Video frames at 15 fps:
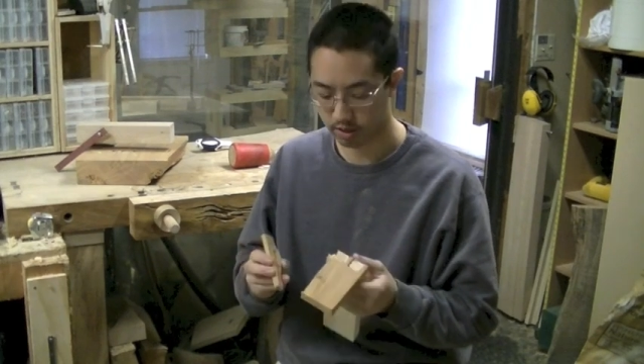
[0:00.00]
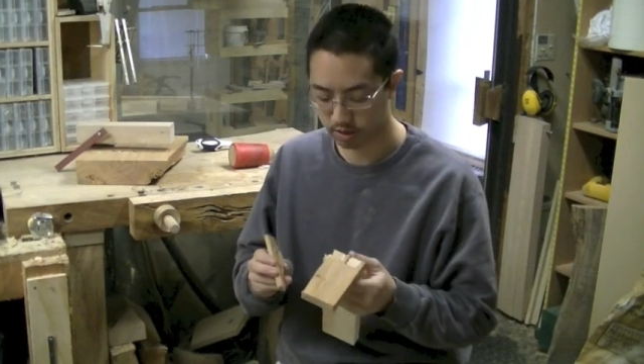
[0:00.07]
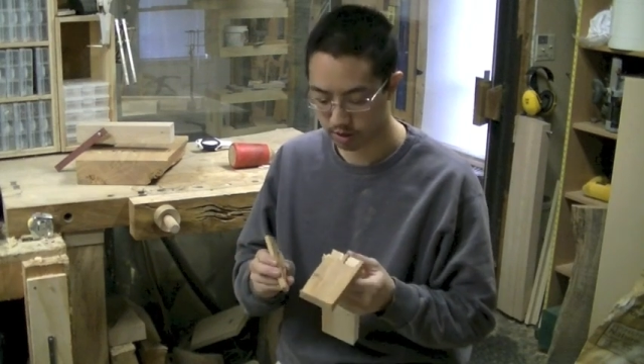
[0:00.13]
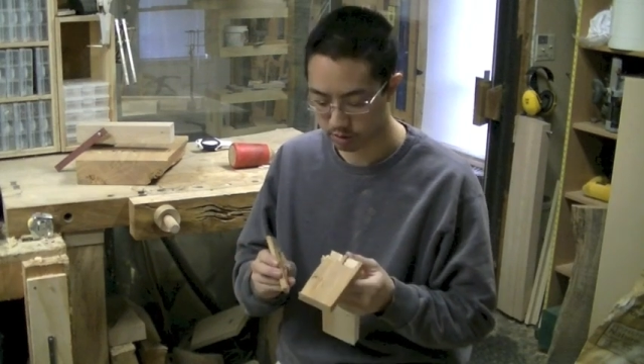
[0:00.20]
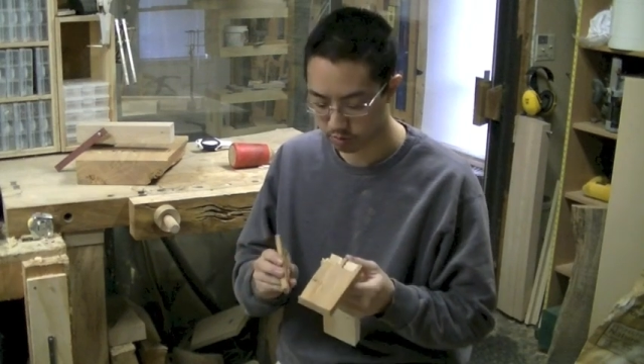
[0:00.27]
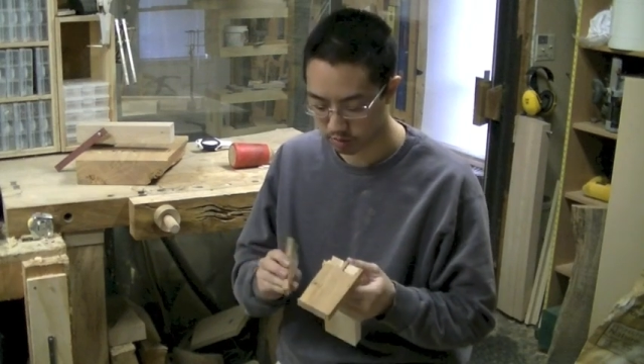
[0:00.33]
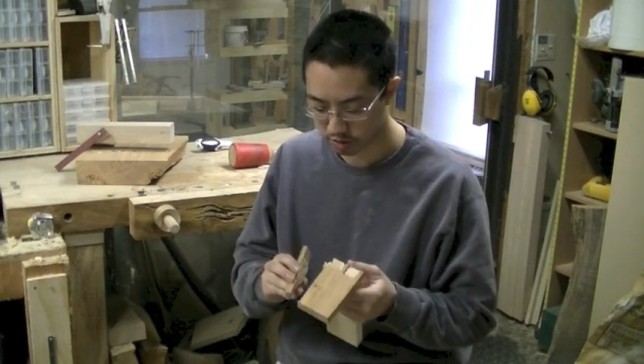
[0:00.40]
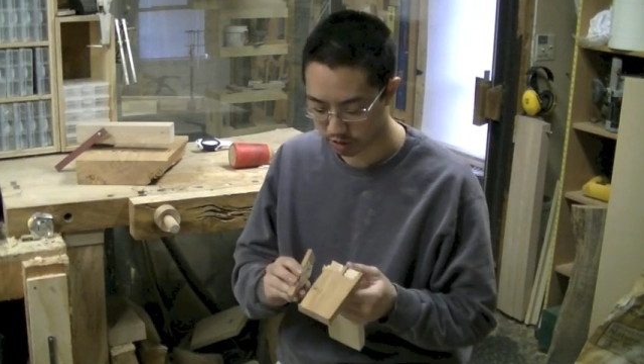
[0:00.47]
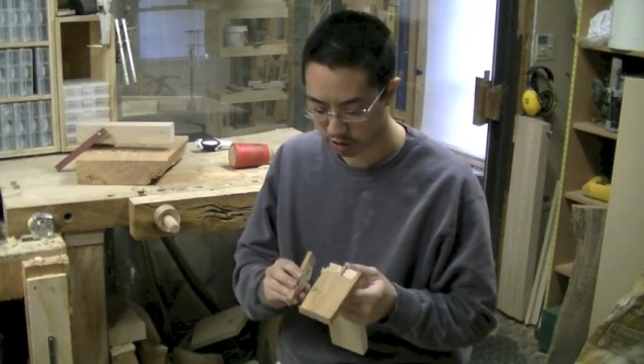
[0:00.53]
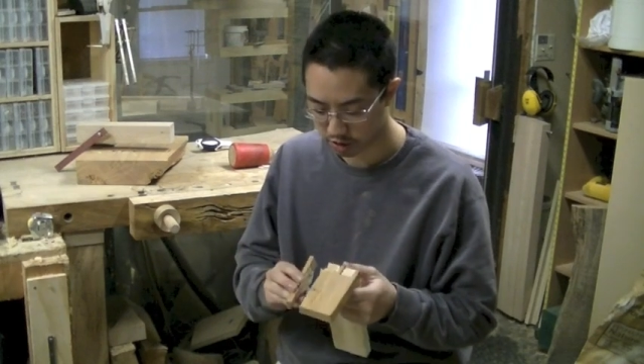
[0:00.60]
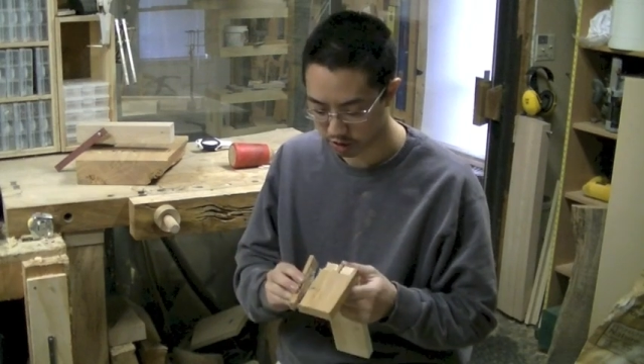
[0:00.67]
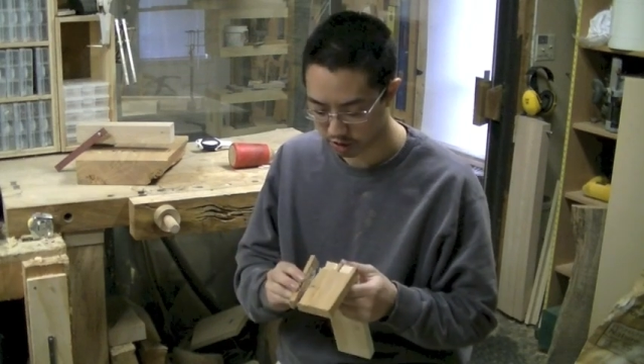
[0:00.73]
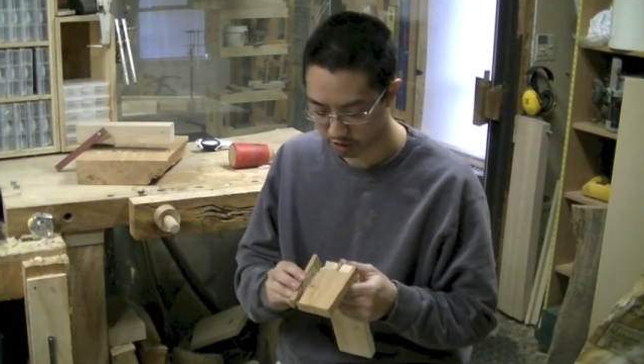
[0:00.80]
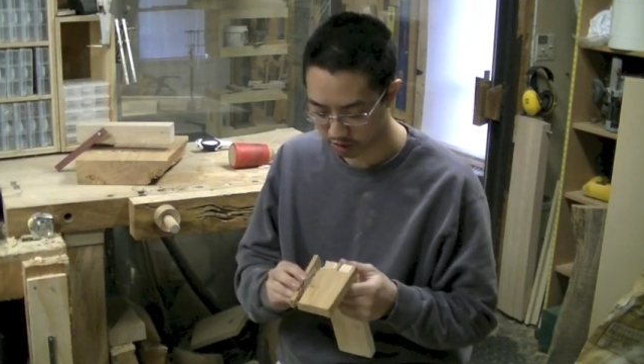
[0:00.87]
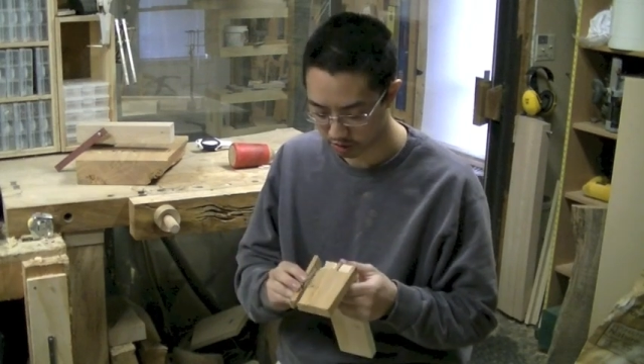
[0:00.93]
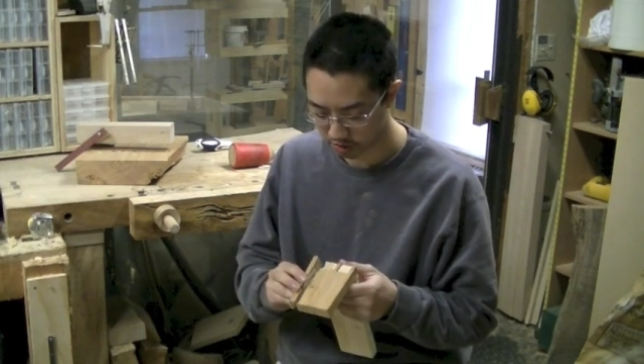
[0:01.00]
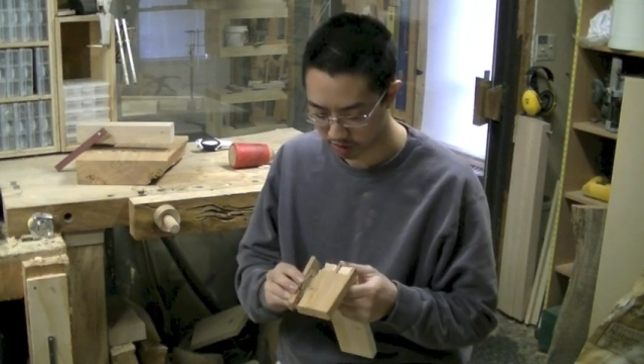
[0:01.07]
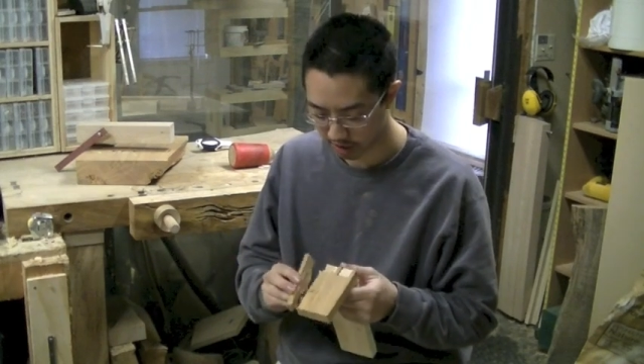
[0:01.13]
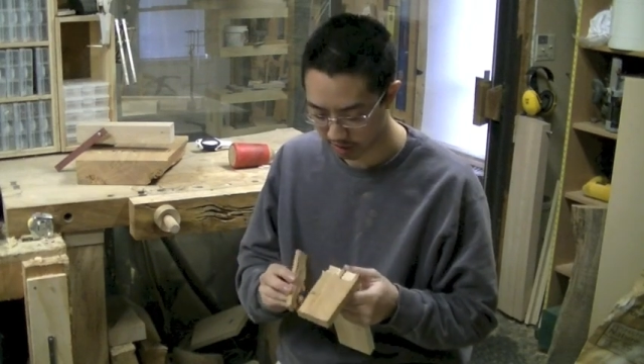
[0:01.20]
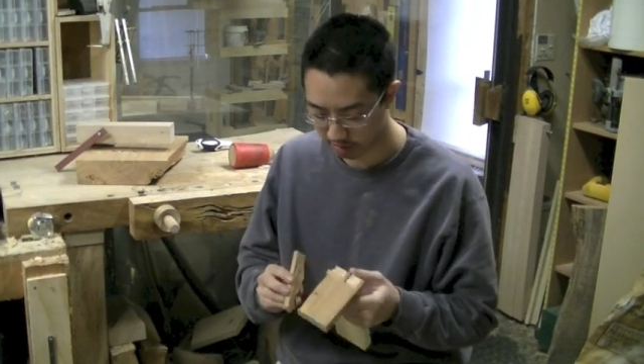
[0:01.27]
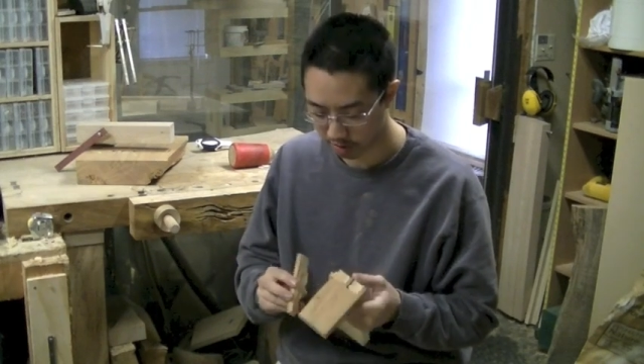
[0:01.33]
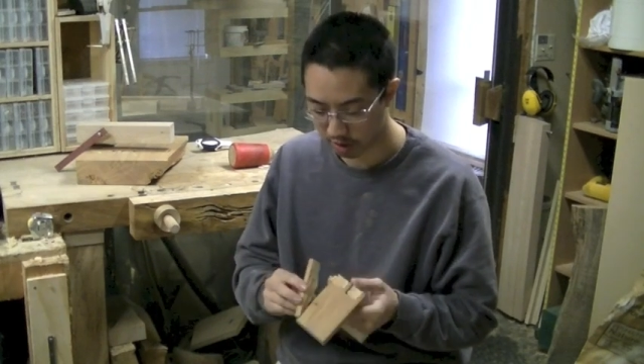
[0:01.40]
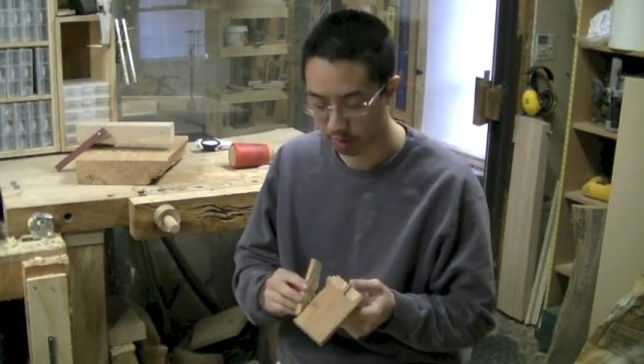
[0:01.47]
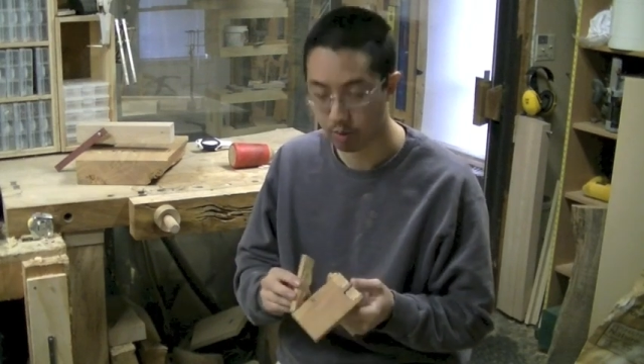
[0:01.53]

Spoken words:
This was just a little sample I